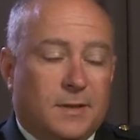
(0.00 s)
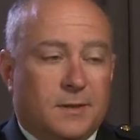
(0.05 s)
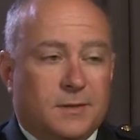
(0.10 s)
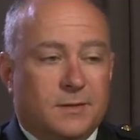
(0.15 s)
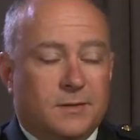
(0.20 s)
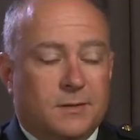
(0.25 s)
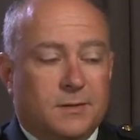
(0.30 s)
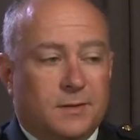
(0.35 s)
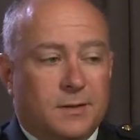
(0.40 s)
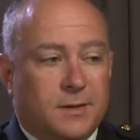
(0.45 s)
Yeah,
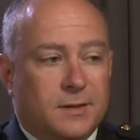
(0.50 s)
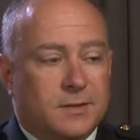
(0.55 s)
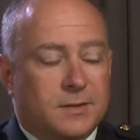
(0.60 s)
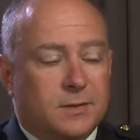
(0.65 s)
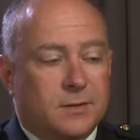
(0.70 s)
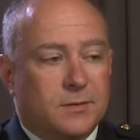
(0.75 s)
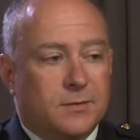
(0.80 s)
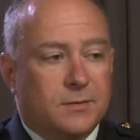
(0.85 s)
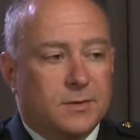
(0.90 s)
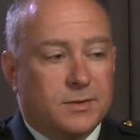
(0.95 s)
certainly.
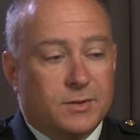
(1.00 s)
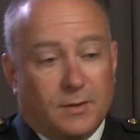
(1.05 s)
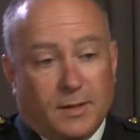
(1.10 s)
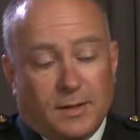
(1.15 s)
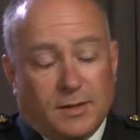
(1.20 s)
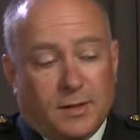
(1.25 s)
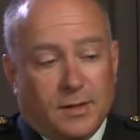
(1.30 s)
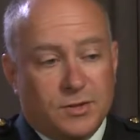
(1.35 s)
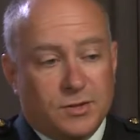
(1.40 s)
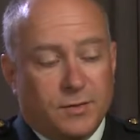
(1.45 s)
So
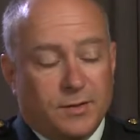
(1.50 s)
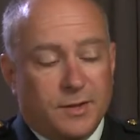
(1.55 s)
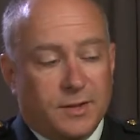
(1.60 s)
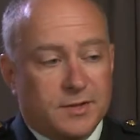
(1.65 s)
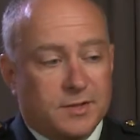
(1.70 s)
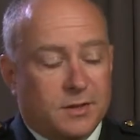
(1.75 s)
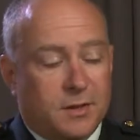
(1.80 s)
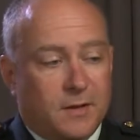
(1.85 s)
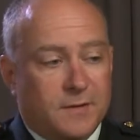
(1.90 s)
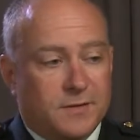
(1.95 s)
I joined
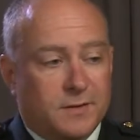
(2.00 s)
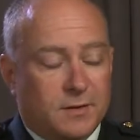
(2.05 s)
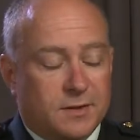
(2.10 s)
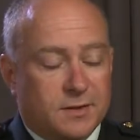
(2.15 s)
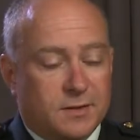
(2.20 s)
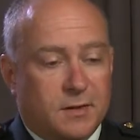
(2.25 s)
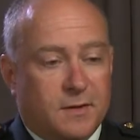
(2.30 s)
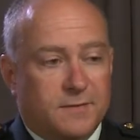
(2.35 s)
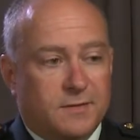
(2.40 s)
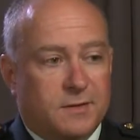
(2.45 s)
as an
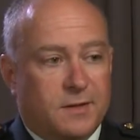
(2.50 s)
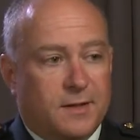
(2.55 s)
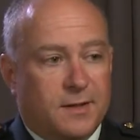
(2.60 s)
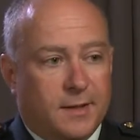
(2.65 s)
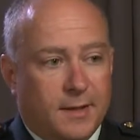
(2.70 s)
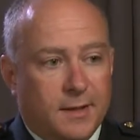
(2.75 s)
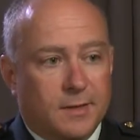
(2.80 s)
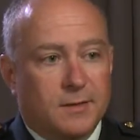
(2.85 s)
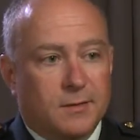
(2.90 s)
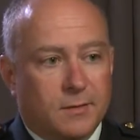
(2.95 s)
officer
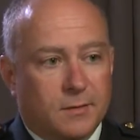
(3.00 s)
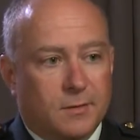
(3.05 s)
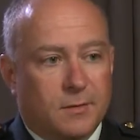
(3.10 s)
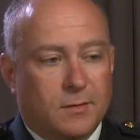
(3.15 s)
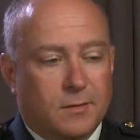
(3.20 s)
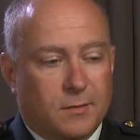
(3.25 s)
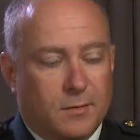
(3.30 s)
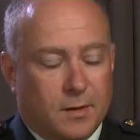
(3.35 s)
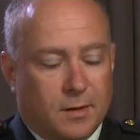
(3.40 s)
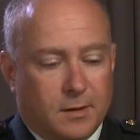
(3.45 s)
cadet,
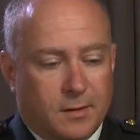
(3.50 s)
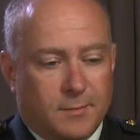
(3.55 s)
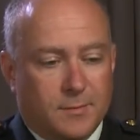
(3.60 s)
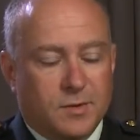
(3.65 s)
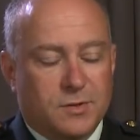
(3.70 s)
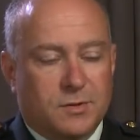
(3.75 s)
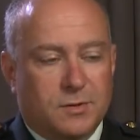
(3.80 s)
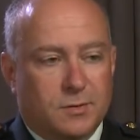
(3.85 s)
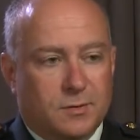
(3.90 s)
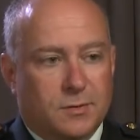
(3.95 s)
and got
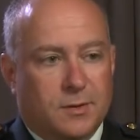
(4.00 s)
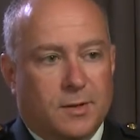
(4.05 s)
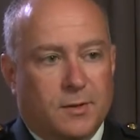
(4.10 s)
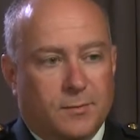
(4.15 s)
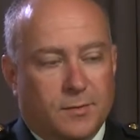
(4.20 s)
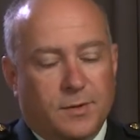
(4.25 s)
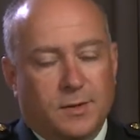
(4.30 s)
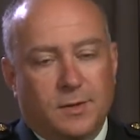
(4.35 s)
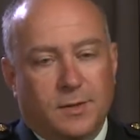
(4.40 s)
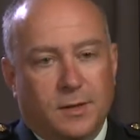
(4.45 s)
commissioned
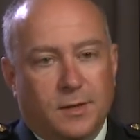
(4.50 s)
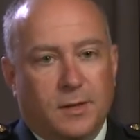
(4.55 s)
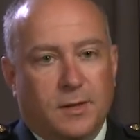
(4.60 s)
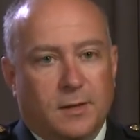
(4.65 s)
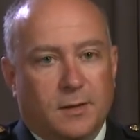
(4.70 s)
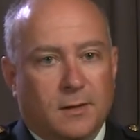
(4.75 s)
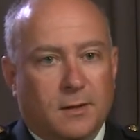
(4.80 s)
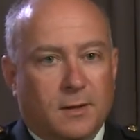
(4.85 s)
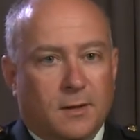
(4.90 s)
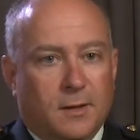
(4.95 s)
like within the
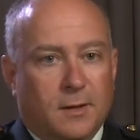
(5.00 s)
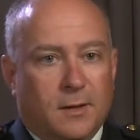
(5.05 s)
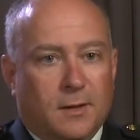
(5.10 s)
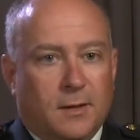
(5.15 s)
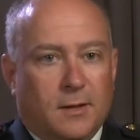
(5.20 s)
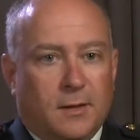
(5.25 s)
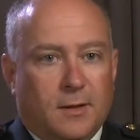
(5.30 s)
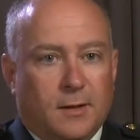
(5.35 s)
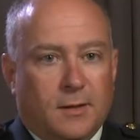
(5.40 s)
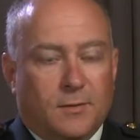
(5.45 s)
year
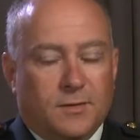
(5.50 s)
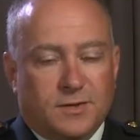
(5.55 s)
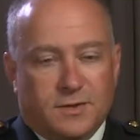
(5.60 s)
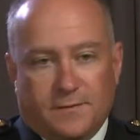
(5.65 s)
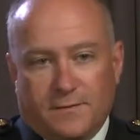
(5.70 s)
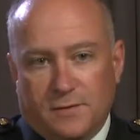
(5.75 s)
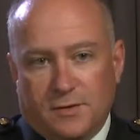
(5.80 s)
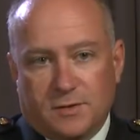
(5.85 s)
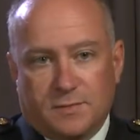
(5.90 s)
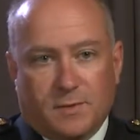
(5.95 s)
once
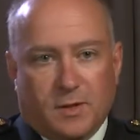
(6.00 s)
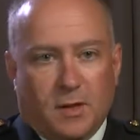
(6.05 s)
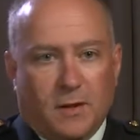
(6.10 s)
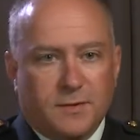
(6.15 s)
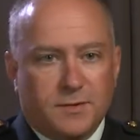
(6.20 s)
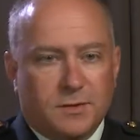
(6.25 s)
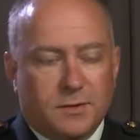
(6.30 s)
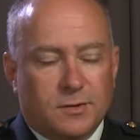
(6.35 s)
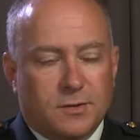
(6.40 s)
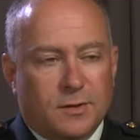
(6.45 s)
I finished my
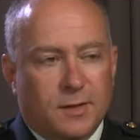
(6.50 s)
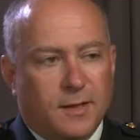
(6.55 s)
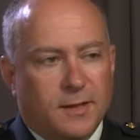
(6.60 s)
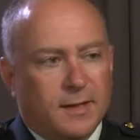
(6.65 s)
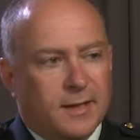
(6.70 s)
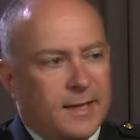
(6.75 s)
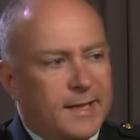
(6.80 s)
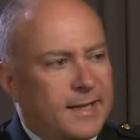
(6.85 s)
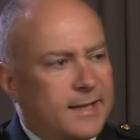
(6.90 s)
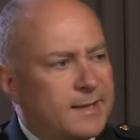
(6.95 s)
officer
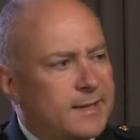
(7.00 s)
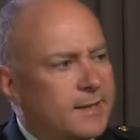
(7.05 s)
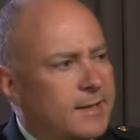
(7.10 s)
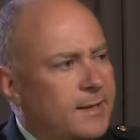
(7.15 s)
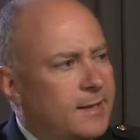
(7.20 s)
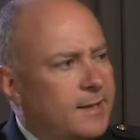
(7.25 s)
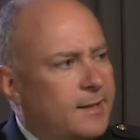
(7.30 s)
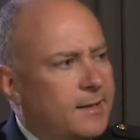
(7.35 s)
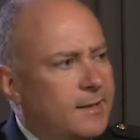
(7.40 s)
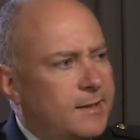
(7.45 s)
training. And
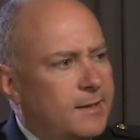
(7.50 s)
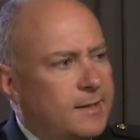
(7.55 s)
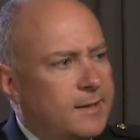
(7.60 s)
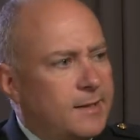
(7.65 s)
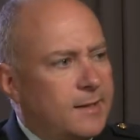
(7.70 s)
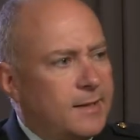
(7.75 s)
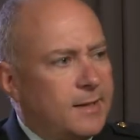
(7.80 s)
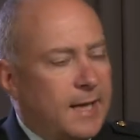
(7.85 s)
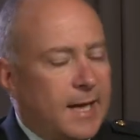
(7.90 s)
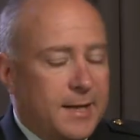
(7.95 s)

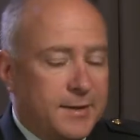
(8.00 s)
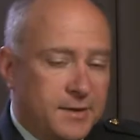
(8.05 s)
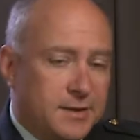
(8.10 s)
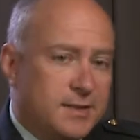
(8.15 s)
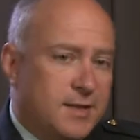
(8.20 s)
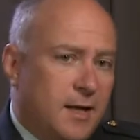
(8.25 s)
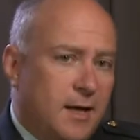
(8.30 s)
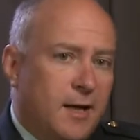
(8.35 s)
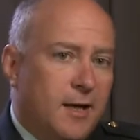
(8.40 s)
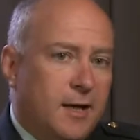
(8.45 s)
at the
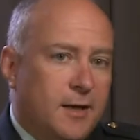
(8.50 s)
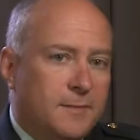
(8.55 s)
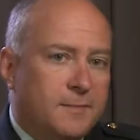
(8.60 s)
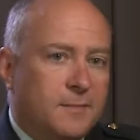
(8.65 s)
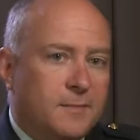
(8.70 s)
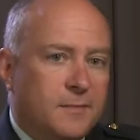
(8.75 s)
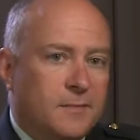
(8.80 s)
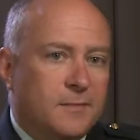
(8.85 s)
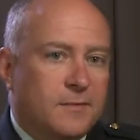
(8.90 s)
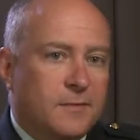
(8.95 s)

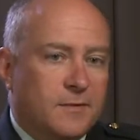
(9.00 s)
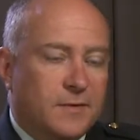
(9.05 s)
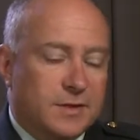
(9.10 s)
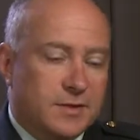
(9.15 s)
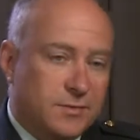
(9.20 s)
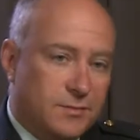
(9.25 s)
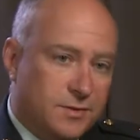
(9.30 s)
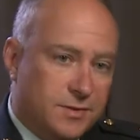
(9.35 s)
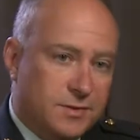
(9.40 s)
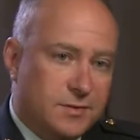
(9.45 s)
time,
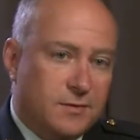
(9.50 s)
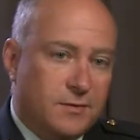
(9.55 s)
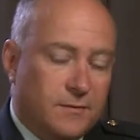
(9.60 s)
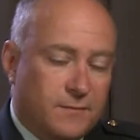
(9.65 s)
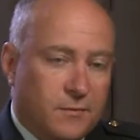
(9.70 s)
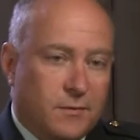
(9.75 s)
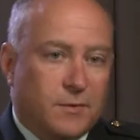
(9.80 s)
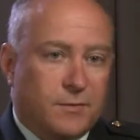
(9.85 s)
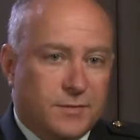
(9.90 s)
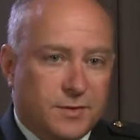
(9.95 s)

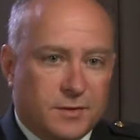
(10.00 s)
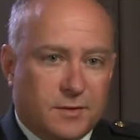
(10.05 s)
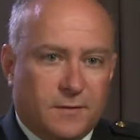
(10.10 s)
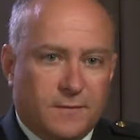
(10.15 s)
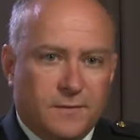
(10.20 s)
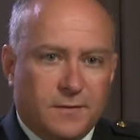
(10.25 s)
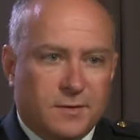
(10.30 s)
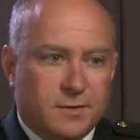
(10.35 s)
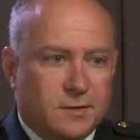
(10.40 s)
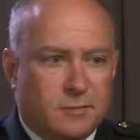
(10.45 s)
for a
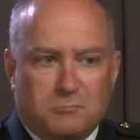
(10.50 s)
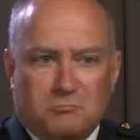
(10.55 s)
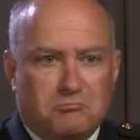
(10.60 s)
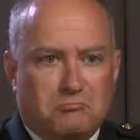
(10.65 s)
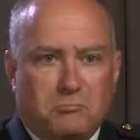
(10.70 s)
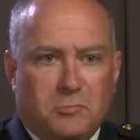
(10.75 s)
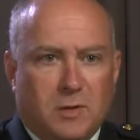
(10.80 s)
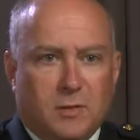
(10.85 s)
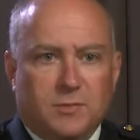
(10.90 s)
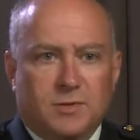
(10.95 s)
reservist,
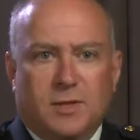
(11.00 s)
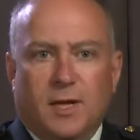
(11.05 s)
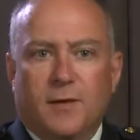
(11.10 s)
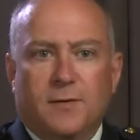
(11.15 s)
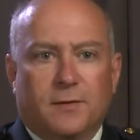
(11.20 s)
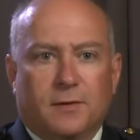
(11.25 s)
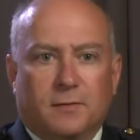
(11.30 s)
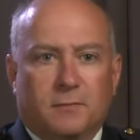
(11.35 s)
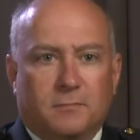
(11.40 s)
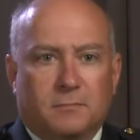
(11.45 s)
there was
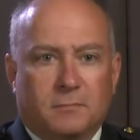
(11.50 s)
nothing.